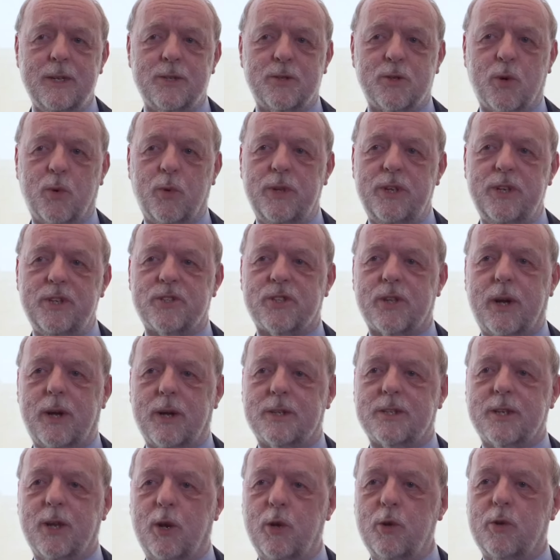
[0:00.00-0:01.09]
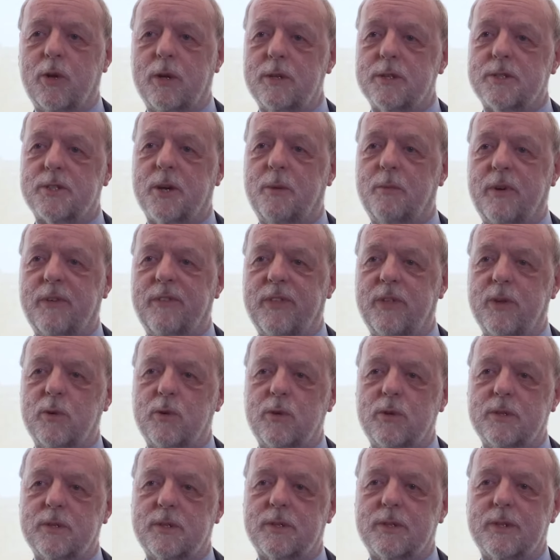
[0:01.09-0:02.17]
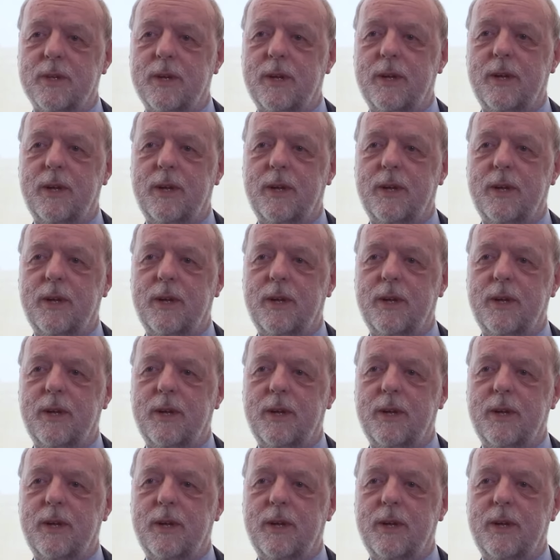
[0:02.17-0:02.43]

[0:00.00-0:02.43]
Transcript: So when you start to look at some of those,